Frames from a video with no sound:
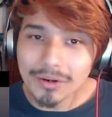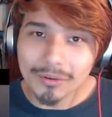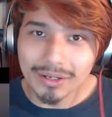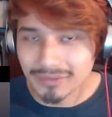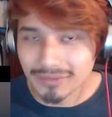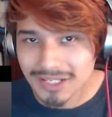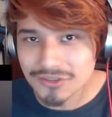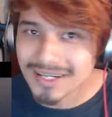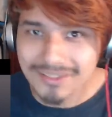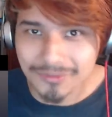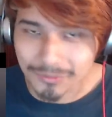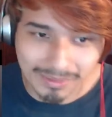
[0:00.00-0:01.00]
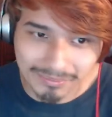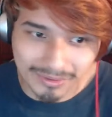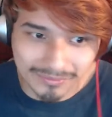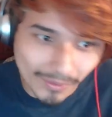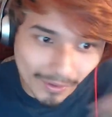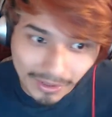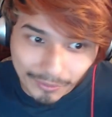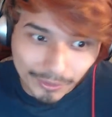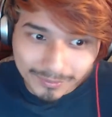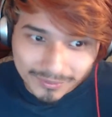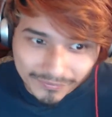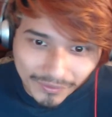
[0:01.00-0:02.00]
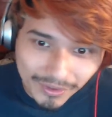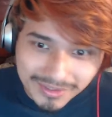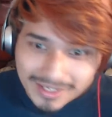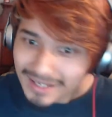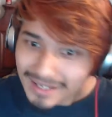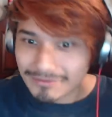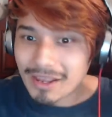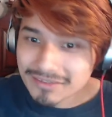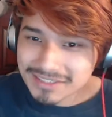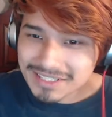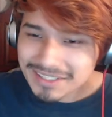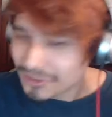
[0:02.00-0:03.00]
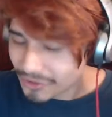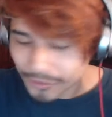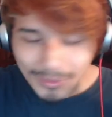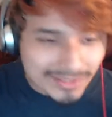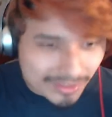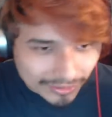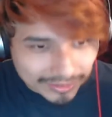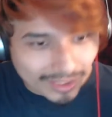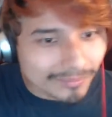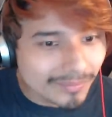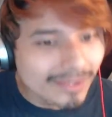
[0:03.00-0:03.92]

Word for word: And in case you guys don't remember Incredibles first, if you haven't seen it, you're crazy, you're dumb.